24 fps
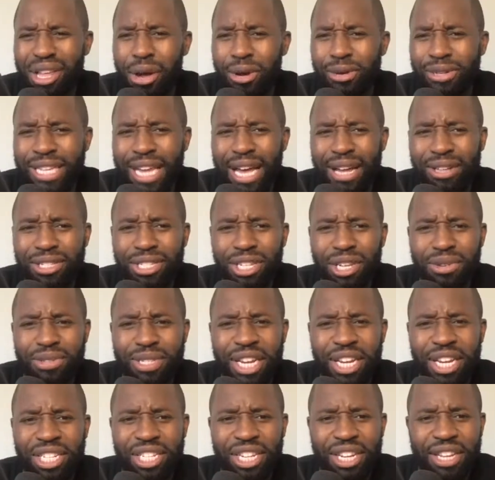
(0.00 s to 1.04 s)
of the things we
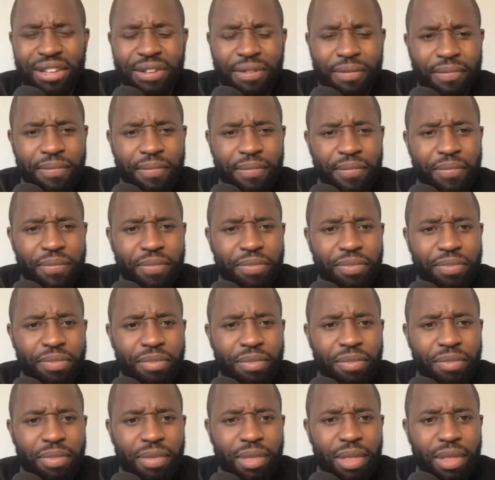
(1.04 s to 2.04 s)
talk about. Oh,